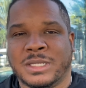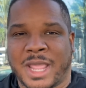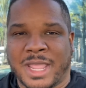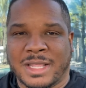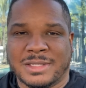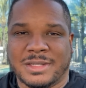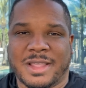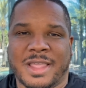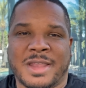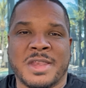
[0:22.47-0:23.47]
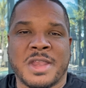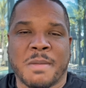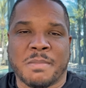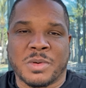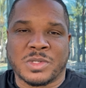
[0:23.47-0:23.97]
dates and
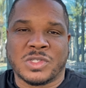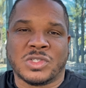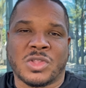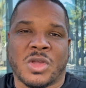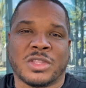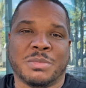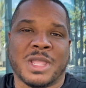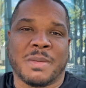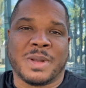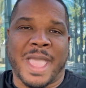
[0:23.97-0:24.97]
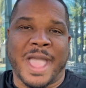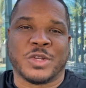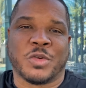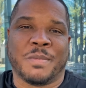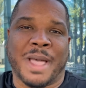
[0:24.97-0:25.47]
numbers started to become a
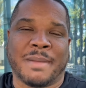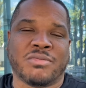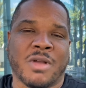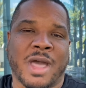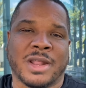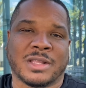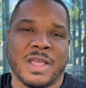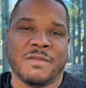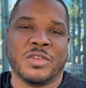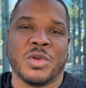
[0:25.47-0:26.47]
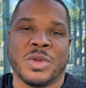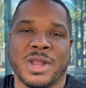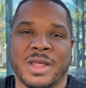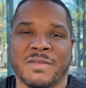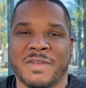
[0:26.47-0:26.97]
natural byproduct of doing
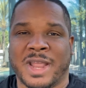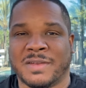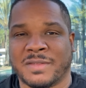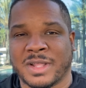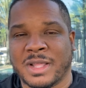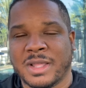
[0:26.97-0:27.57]
it effectively.